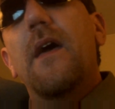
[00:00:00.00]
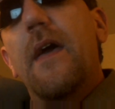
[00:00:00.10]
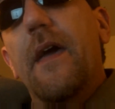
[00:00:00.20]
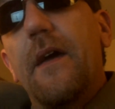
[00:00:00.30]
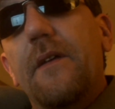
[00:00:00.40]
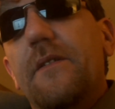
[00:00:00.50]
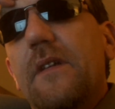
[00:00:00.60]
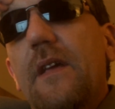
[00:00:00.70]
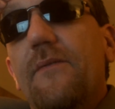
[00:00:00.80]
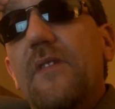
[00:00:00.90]
And
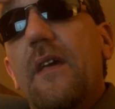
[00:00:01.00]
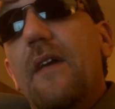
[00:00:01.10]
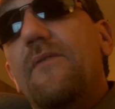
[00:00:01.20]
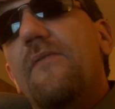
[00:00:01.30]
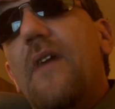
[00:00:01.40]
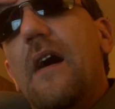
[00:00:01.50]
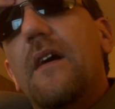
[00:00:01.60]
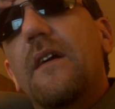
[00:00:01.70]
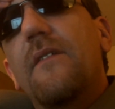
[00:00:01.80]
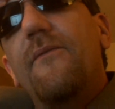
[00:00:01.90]
if you
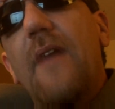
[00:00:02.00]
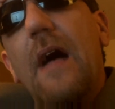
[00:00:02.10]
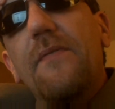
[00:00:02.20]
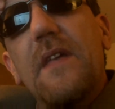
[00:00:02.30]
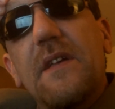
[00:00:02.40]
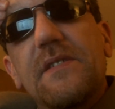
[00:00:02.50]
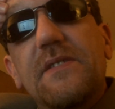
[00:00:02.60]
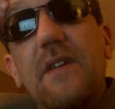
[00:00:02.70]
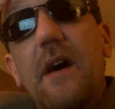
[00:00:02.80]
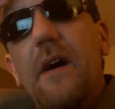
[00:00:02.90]
found
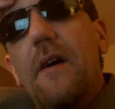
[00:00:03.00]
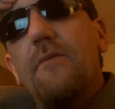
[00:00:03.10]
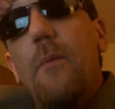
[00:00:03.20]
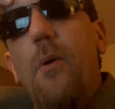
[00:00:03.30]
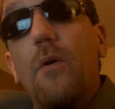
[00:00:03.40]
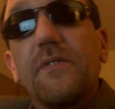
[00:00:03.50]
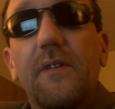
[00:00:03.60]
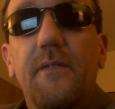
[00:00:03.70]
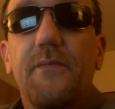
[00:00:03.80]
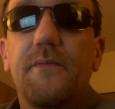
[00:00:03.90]
this
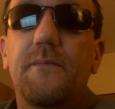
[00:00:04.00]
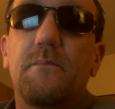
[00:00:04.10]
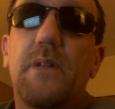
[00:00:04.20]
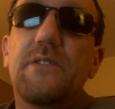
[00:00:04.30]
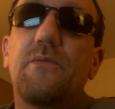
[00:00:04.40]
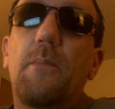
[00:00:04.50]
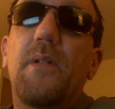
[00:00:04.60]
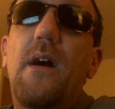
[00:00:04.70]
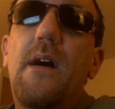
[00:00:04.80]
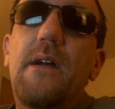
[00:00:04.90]
repulsive, please
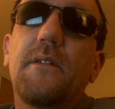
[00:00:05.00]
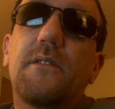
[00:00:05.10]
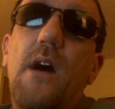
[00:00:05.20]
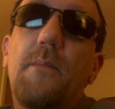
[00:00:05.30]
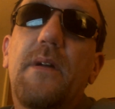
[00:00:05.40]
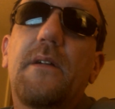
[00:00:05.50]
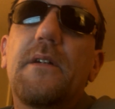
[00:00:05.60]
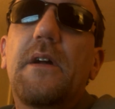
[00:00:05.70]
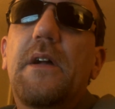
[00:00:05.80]
reply, comment.